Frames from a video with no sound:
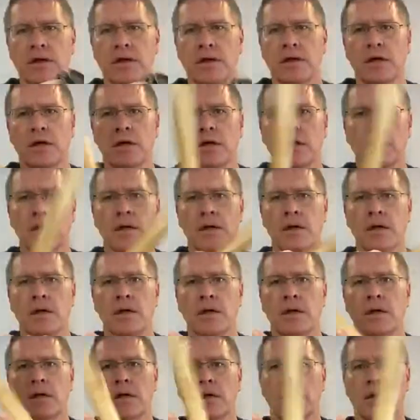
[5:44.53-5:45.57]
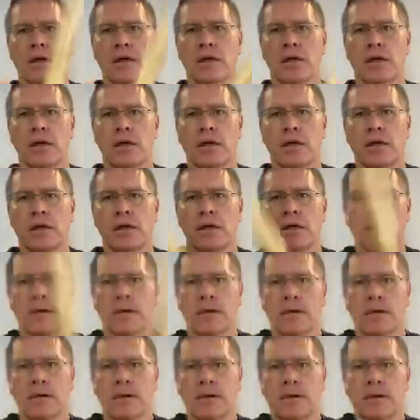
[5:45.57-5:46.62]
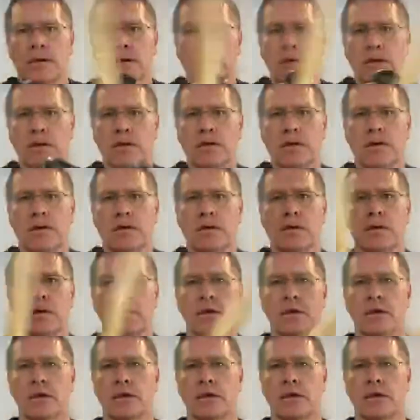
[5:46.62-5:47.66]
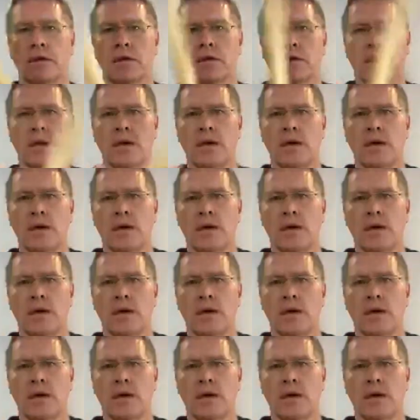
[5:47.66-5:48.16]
(no one is talking)